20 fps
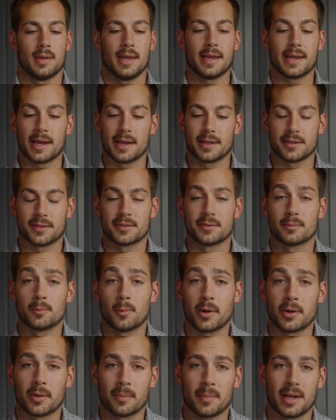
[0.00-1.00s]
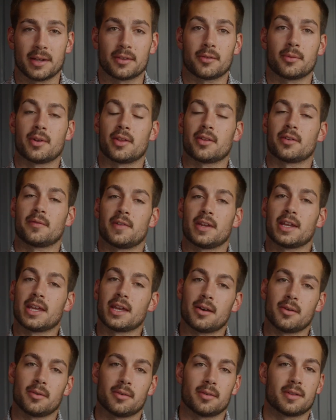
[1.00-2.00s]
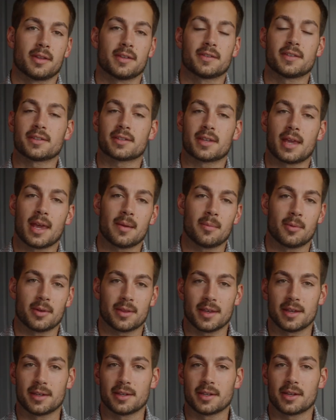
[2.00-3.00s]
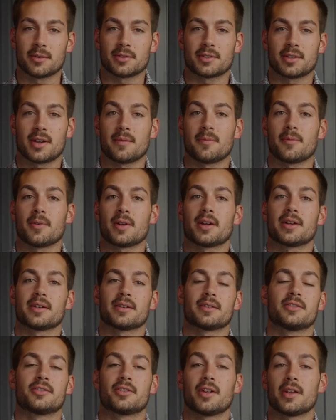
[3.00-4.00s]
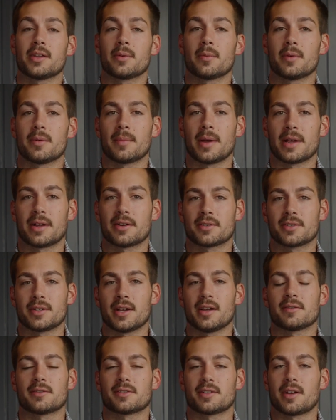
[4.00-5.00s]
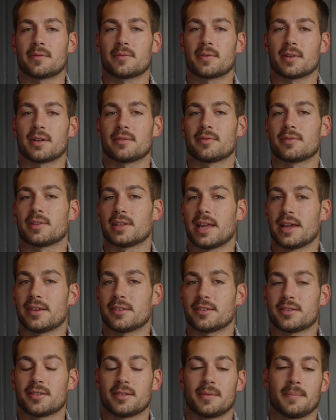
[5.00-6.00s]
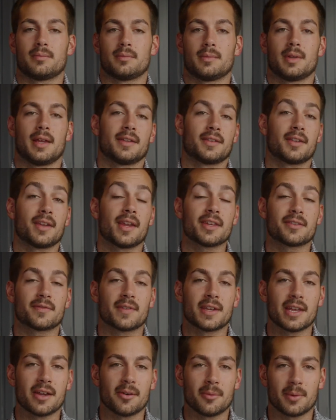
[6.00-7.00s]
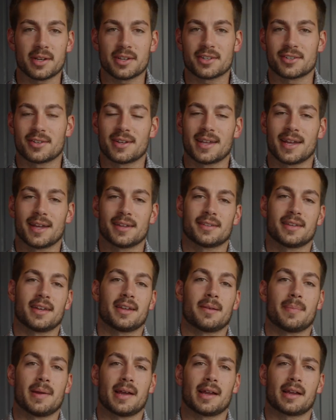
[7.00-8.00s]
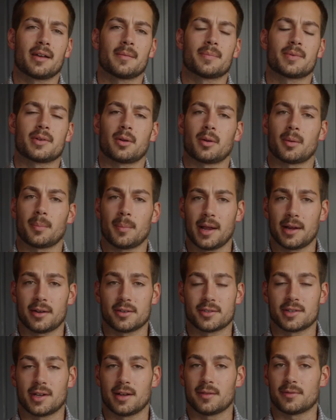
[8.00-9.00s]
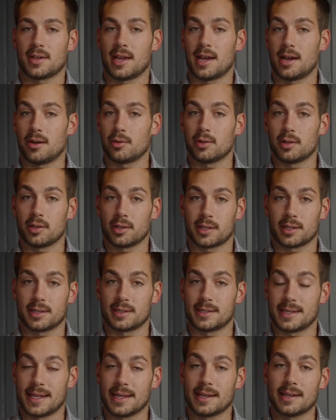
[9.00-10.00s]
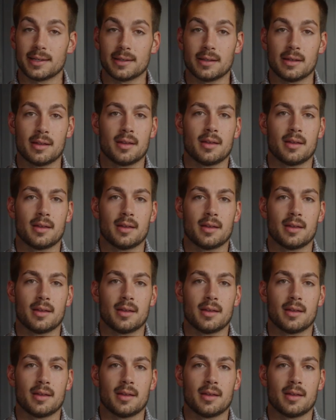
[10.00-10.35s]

Hey guys, welcome back to another video. This is Gabe with Indigo Software, genuine Microsoft software for less. In today's video, we're gonna show you guys how to back up your Microsoft Outlook data,